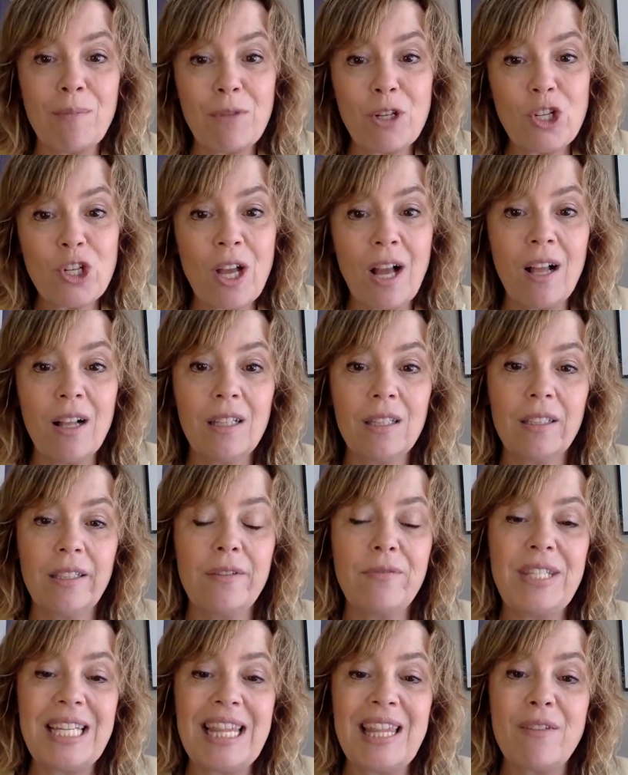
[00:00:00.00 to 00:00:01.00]
Michelle
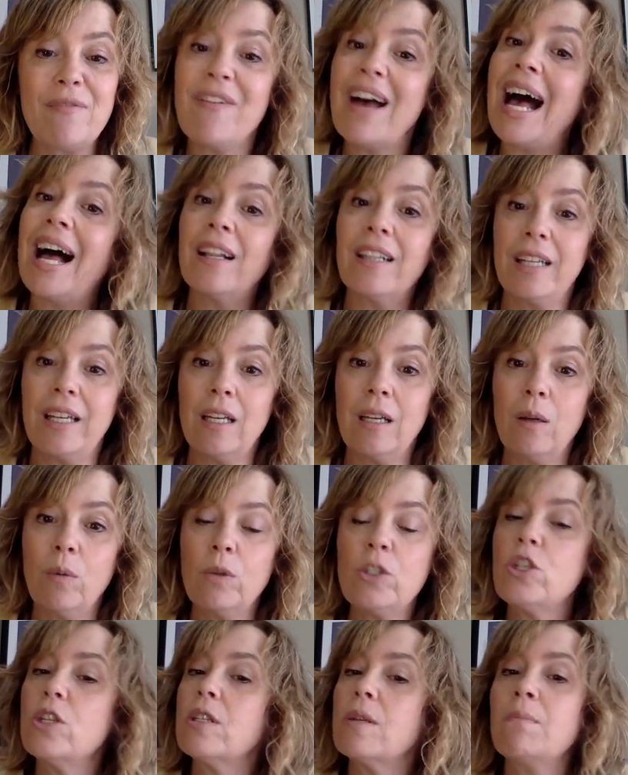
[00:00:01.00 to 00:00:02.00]
lived in the Valley,
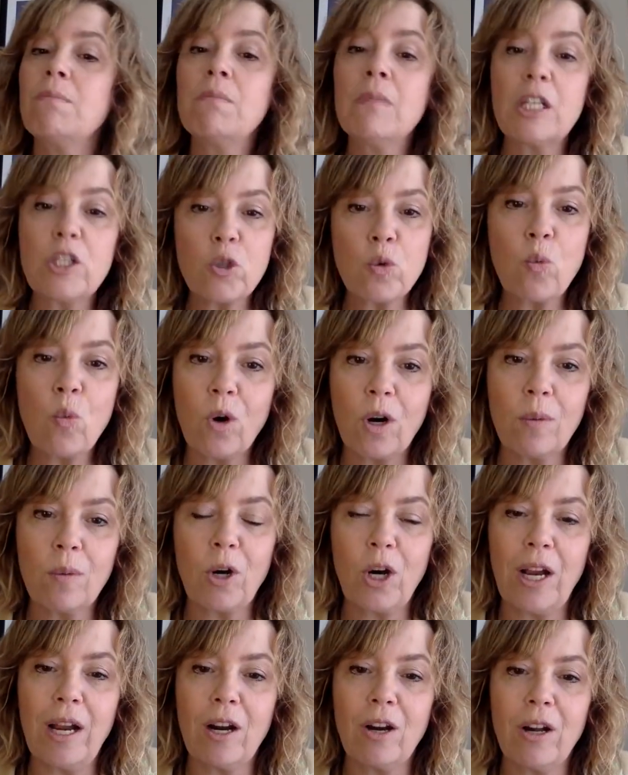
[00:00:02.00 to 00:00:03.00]
which is a much
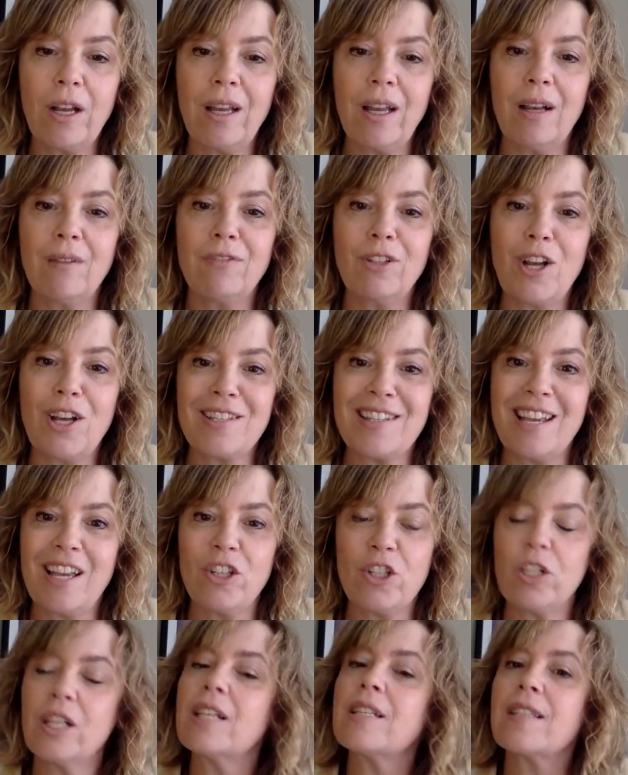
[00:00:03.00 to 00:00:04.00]
warmer area of Los
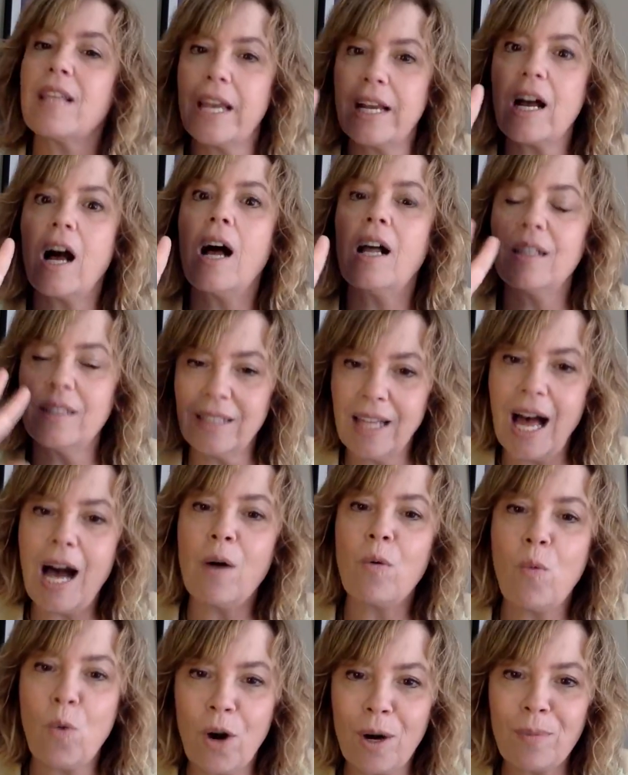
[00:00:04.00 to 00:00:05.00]
Angeles, like a
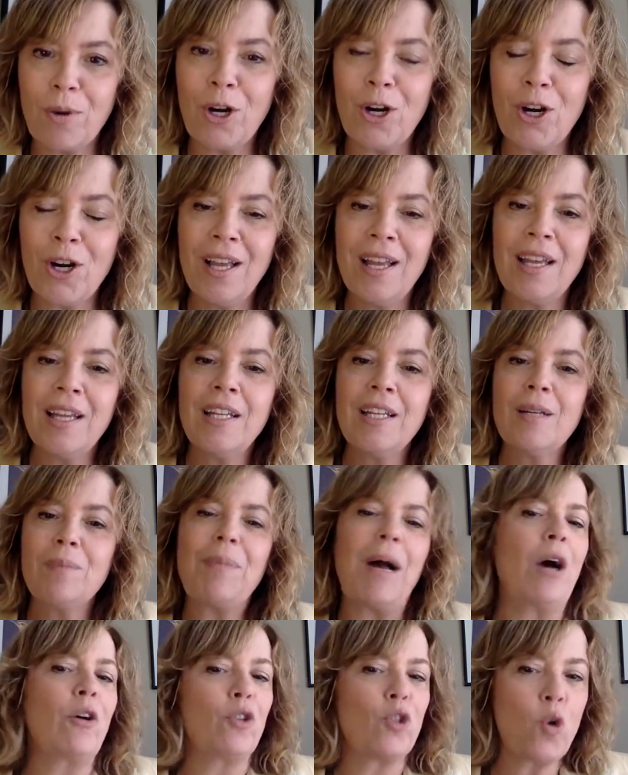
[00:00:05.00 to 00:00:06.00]
lot warmer,
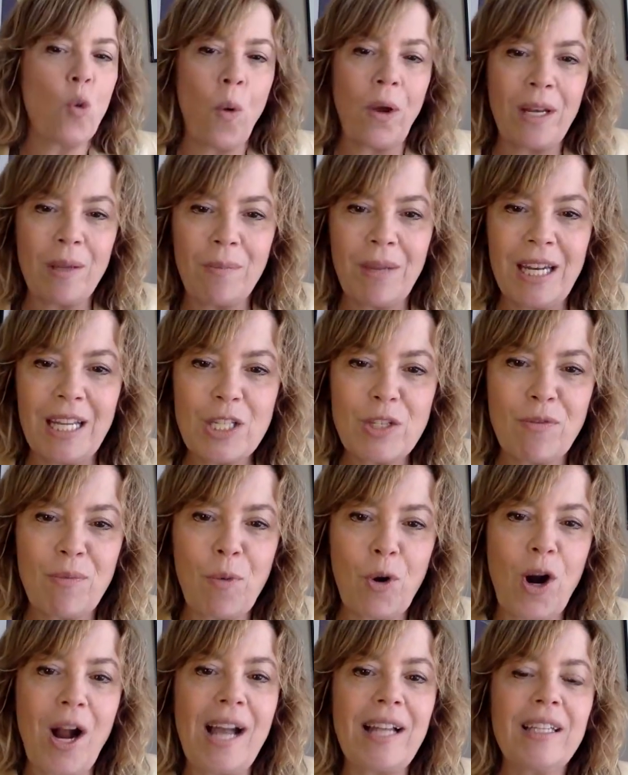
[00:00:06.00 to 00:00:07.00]
about 20 minutes from
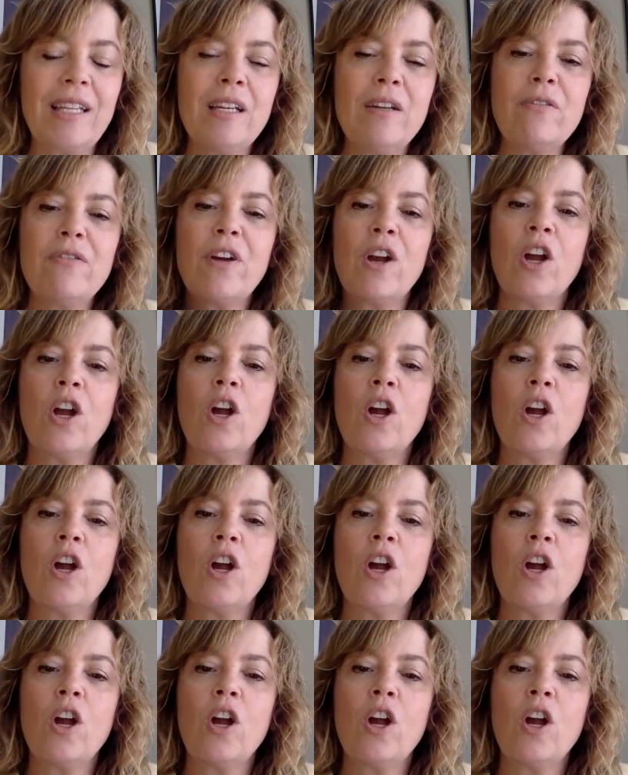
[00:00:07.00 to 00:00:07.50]
where I live.